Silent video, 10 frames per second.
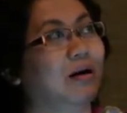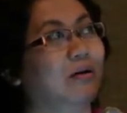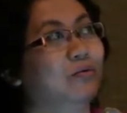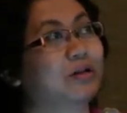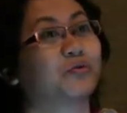
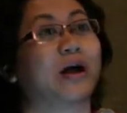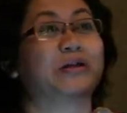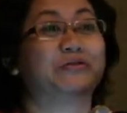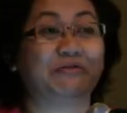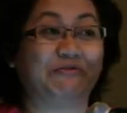we try
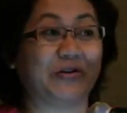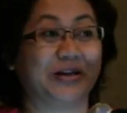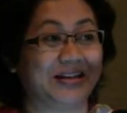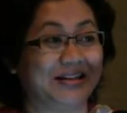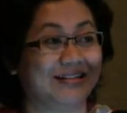to
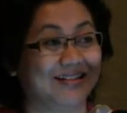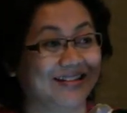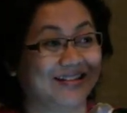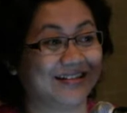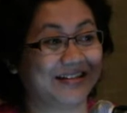avoid it.
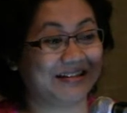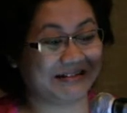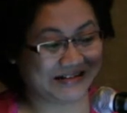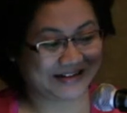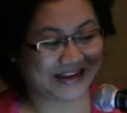
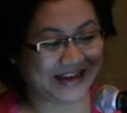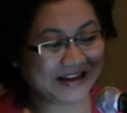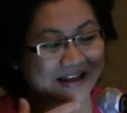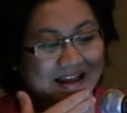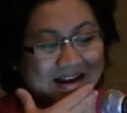Okay?
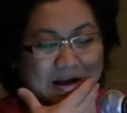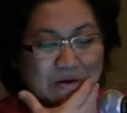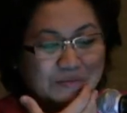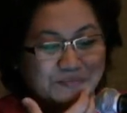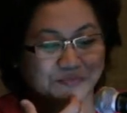
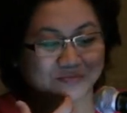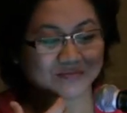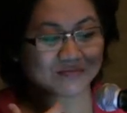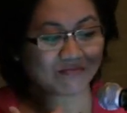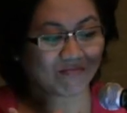Now,
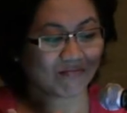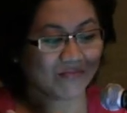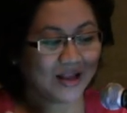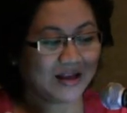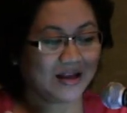
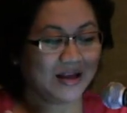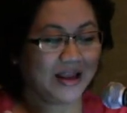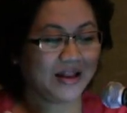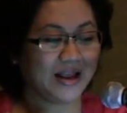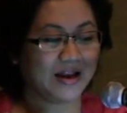
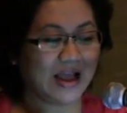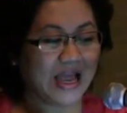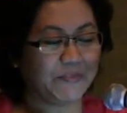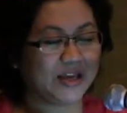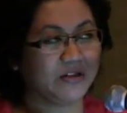and then I
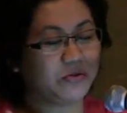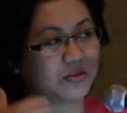begin to